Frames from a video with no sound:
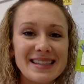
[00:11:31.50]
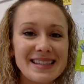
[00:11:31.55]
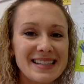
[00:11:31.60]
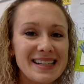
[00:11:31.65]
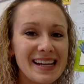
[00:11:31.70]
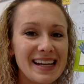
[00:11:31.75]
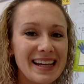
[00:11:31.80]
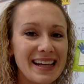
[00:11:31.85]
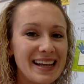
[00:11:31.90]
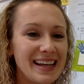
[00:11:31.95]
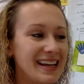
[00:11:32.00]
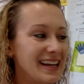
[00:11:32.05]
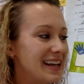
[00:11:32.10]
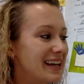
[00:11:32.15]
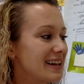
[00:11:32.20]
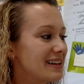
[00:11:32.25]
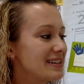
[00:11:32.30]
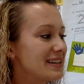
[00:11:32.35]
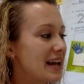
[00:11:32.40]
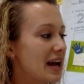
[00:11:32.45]

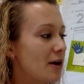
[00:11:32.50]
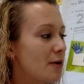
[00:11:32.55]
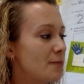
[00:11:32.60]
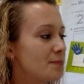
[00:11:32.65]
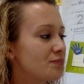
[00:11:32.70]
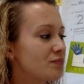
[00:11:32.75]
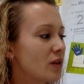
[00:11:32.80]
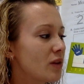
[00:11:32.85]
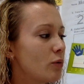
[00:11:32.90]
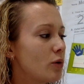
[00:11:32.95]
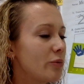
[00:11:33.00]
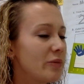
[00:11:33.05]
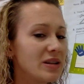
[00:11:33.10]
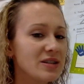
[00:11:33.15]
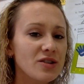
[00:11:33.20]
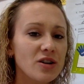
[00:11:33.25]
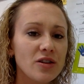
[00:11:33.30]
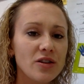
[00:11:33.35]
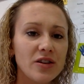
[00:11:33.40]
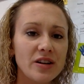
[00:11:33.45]
20. Now,
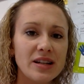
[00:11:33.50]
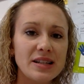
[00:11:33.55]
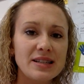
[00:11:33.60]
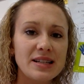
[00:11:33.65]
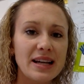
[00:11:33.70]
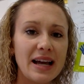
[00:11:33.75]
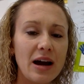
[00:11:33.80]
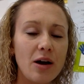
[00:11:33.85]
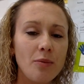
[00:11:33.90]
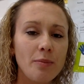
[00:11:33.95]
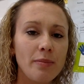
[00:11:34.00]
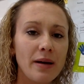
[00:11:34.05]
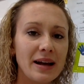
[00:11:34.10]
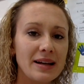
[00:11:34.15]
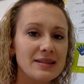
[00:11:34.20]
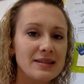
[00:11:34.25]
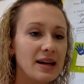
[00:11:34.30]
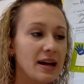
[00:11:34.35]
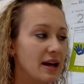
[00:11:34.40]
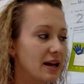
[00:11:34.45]
when we start learning to
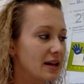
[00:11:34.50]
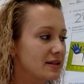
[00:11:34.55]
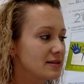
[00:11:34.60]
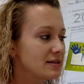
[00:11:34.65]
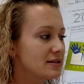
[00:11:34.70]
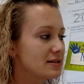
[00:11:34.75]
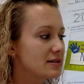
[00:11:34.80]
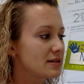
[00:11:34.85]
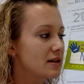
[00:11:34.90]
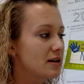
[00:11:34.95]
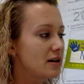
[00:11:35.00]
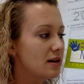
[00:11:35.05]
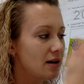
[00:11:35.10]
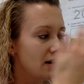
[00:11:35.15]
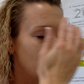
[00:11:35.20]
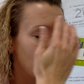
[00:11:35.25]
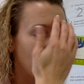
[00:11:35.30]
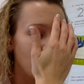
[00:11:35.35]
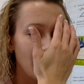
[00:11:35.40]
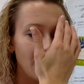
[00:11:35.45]
count by
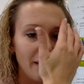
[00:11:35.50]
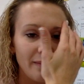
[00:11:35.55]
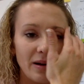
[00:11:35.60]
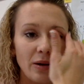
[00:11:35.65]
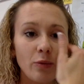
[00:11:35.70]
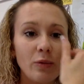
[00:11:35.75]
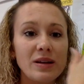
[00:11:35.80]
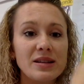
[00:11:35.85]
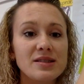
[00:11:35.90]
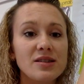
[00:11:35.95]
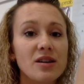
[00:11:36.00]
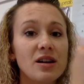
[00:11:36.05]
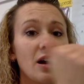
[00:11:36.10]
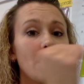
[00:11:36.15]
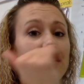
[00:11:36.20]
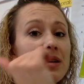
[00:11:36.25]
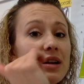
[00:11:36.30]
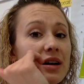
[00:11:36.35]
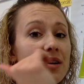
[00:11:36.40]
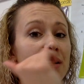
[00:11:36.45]
tens, and
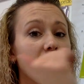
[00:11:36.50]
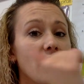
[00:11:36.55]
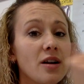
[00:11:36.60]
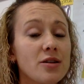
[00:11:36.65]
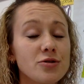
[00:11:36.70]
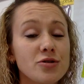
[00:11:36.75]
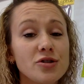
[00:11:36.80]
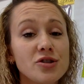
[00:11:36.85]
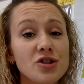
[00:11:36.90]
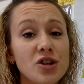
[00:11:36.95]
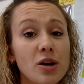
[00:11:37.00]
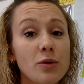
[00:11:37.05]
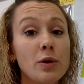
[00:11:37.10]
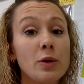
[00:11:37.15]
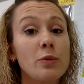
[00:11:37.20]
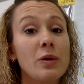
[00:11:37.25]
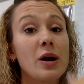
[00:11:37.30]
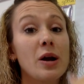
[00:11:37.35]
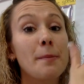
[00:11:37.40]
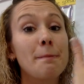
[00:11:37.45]
we start counting on our
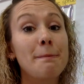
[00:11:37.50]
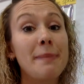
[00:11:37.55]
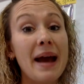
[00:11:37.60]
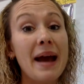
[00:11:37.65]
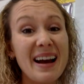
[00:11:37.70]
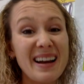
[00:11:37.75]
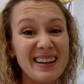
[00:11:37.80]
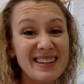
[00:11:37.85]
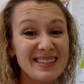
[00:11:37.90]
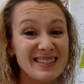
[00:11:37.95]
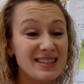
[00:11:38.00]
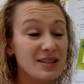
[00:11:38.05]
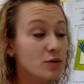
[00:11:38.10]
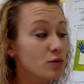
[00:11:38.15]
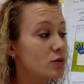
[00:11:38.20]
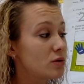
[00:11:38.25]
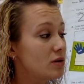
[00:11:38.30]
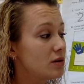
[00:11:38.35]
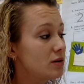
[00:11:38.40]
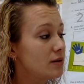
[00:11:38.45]
hundreds chart when we are
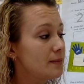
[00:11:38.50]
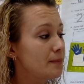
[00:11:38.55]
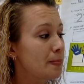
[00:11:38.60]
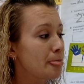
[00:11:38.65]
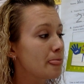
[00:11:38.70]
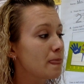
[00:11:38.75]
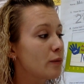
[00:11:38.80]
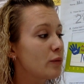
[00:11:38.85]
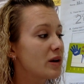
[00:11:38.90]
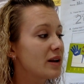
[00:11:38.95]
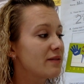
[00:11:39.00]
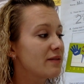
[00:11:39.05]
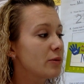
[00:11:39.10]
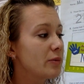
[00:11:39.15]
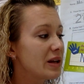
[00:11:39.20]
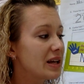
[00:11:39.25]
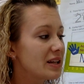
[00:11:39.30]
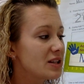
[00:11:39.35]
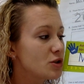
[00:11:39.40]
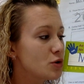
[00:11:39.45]
back in school,
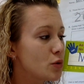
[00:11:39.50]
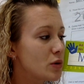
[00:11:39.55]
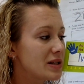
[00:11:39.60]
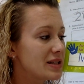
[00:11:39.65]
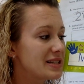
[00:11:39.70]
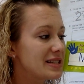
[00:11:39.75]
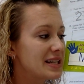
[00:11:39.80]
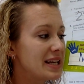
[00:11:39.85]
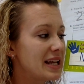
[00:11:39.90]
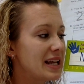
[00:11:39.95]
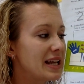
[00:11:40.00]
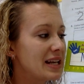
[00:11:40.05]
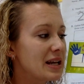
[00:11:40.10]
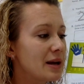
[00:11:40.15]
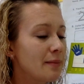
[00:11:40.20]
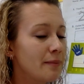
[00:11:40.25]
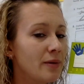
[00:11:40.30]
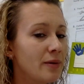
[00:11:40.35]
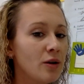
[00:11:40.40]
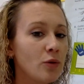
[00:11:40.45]
whenever we get to a
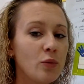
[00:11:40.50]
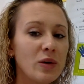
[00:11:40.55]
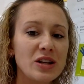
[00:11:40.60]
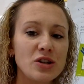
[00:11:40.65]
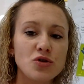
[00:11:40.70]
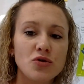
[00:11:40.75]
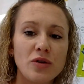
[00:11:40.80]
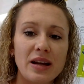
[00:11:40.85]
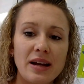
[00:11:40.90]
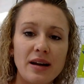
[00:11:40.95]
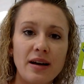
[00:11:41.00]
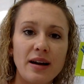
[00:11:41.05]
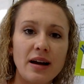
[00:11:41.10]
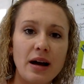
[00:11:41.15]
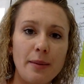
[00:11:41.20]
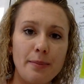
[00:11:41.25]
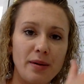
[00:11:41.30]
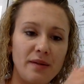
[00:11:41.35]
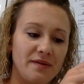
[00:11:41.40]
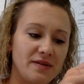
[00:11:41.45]
T number, we
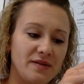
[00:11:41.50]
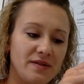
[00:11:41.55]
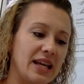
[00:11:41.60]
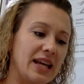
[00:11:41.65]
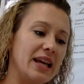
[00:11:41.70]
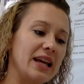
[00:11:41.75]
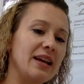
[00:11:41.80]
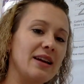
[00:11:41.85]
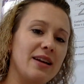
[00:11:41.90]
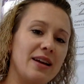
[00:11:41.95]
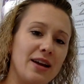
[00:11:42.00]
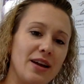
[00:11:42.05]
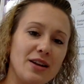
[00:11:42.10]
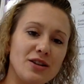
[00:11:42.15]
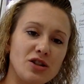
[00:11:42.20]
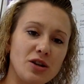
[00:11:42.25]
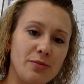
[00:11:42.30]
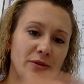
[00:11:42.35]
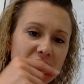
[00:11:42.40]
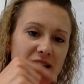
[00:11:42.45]
drink a cup of
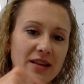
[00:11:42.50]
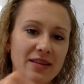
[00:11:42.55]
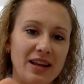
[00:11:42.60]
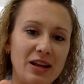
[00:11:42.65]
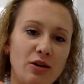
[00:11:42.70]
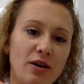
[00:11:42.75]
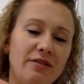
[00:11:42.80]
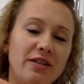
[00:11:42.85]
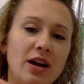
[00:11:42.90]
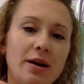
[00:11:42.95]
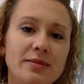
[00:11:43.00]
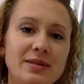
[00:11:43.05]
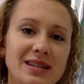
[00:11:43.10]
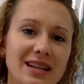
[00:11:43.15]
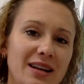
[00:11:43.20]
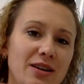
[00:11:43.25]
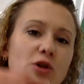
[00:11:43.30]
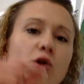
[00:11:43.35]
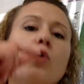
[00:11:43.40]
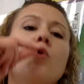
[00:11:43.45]
tea. So you pretend like
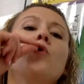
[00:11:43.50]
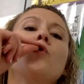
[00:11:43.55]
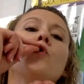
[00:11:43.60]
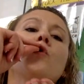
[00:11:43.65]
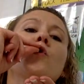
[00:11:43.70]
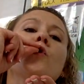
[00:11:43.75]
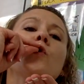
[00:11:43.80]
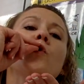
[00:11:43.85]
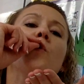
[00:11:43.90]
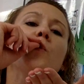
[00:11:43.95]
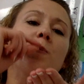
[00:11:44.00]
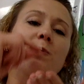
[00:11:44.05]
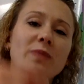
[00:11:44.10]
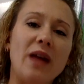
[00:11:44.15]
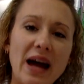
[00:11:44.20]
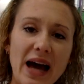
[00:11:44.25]
you have a cup of tea and go,